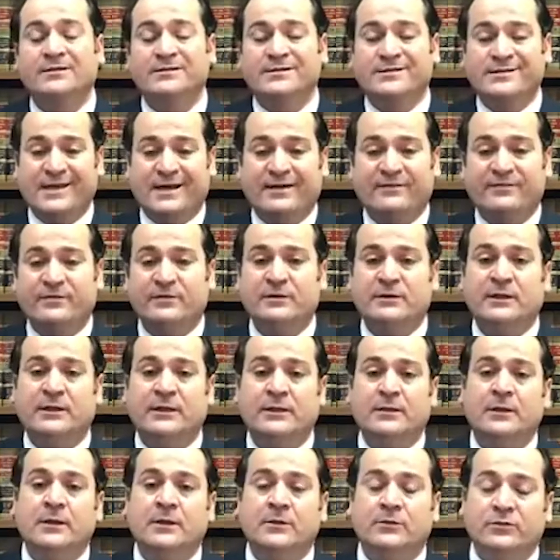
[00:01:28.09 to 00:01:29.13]

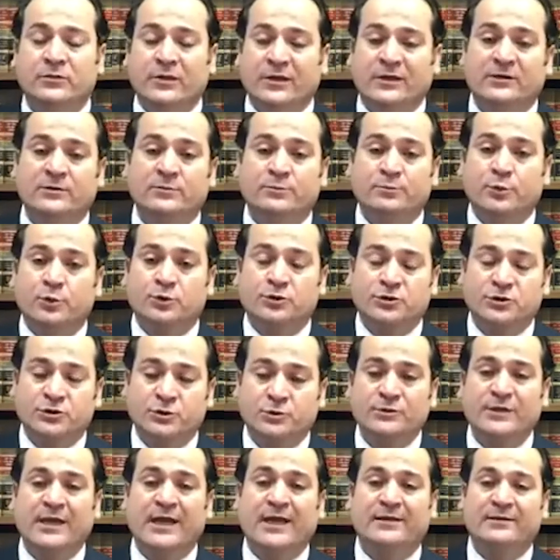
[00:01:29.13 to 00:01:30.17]
definitely they can
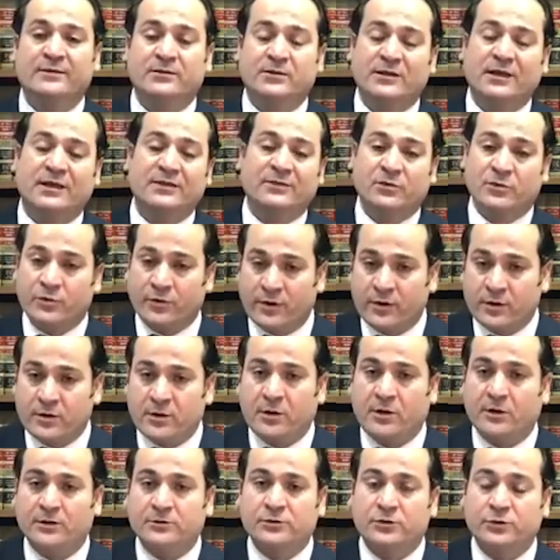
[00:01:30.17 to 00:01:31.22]
pursue that to get the green
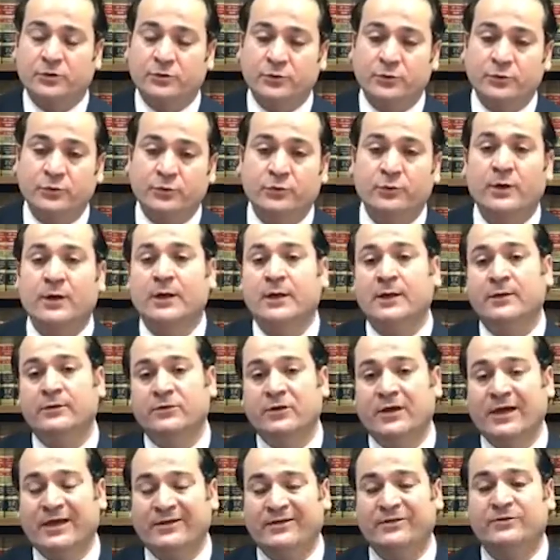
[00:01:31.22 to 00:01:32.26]
card through
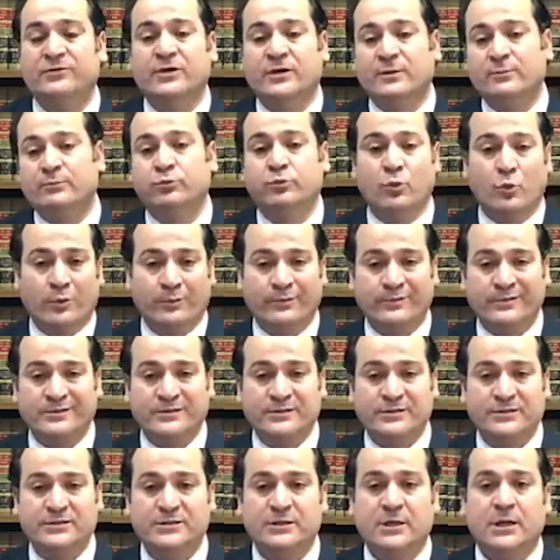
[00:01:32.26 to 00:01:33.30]
the another
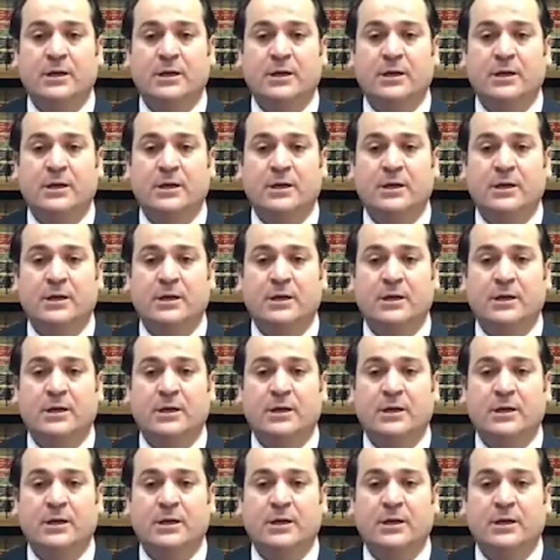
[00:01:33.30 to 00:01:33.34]
employment.